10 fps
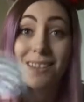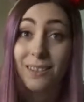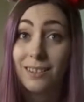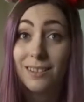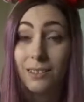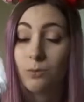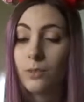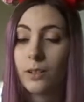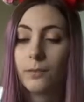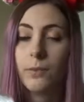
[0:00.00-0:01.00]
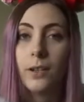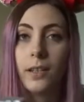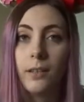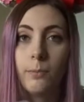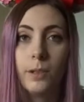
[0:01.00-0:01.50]
so this is all I could
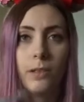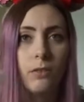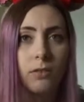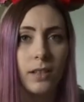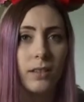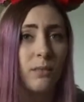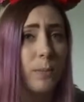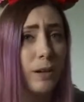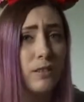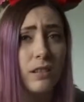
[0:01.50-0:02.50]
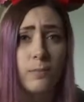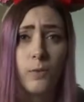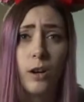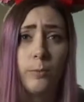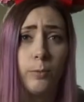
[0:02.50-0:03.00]
find, but your standard
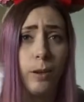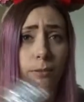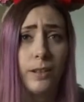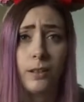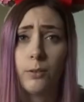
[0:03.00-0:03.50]
paracetamol, ibuprofen,